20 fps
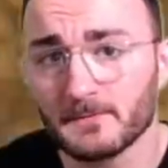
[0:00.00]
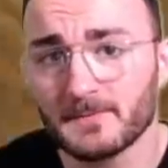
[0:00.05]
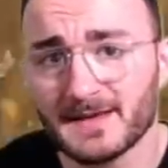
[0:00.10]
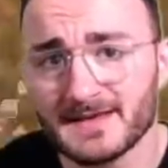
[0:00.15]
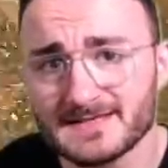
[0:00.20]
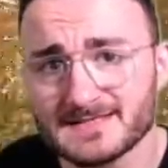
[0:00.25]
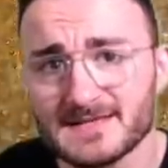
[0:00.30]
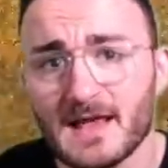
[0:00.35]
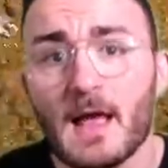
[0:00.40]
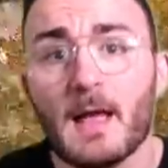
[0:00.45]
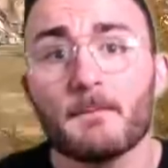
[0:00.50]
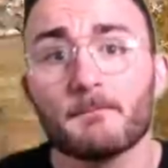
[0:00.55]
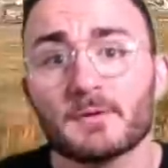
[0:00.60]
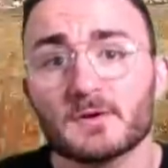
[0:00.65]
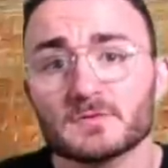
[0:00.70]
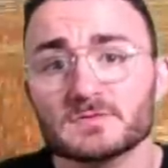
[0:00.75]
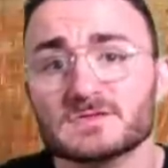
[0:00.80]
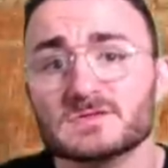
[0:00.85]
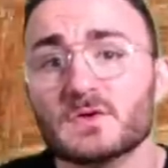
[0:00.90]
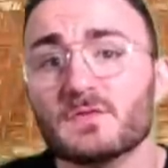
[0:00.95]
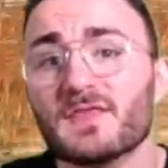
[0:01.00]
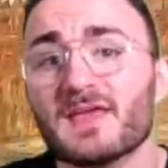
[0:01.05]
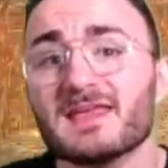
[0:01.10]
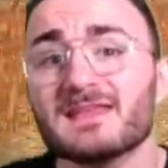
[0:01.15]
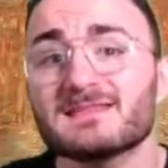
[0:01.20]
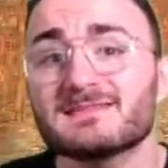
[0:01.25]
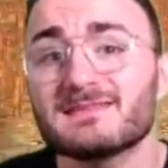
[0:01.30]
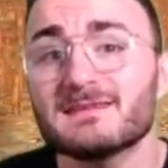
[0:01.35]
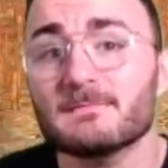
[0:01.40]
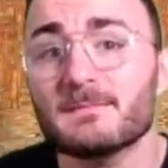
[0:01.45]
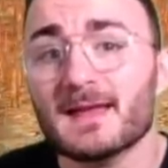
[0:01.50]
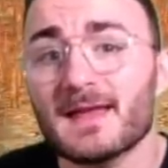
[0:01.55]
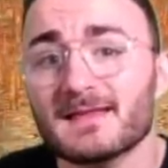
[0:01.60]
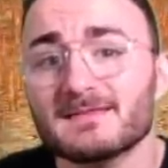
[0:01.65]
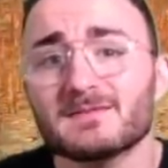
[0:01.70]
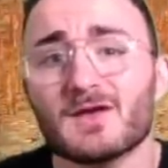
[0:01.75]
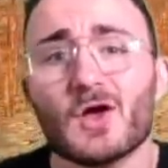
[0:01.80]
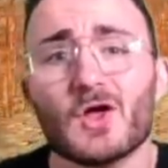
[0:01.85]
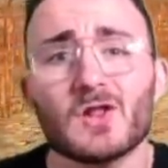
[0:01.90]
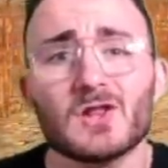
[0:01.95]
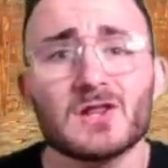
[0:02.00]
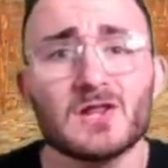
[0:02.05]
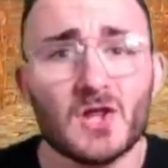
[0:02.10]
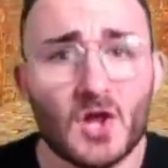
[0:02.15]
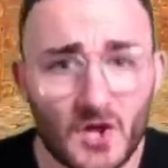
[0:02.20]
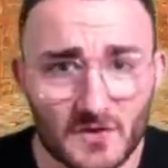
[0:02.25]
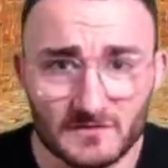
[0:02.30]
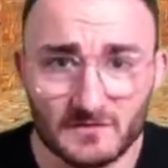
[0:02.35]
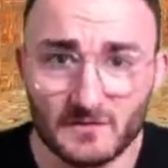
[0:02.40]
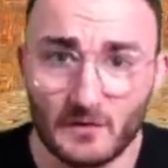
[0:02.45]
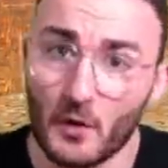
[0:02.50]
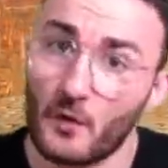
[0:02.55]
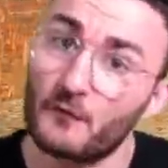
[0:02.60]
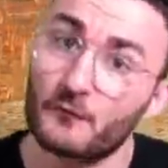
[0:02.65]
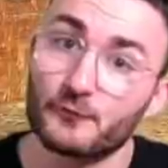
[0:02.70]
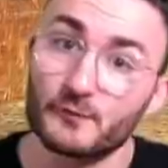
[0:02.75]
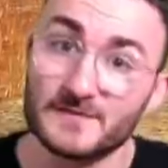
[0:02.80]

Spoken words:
base, but also they demand a lot of